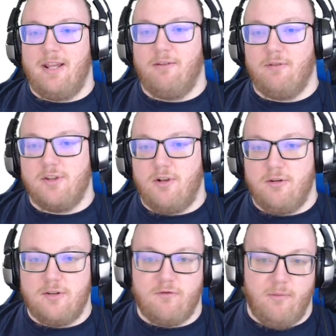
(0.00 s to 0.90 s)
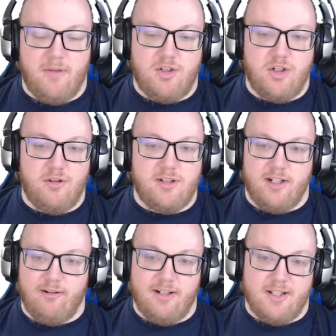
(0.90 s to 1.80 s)
and the results from the Chill
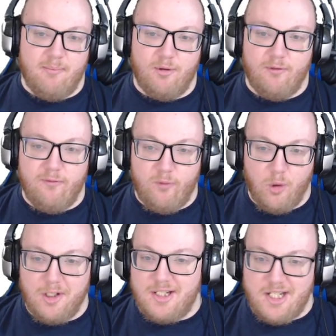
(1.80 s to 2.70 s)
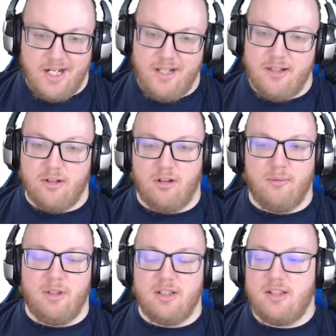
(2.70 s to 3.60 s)
Series number fourteen
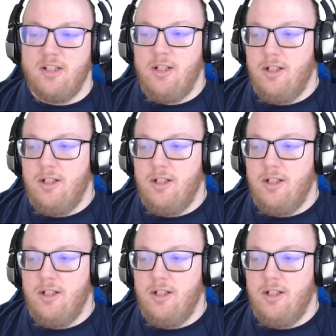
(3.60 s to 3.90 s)
tournament.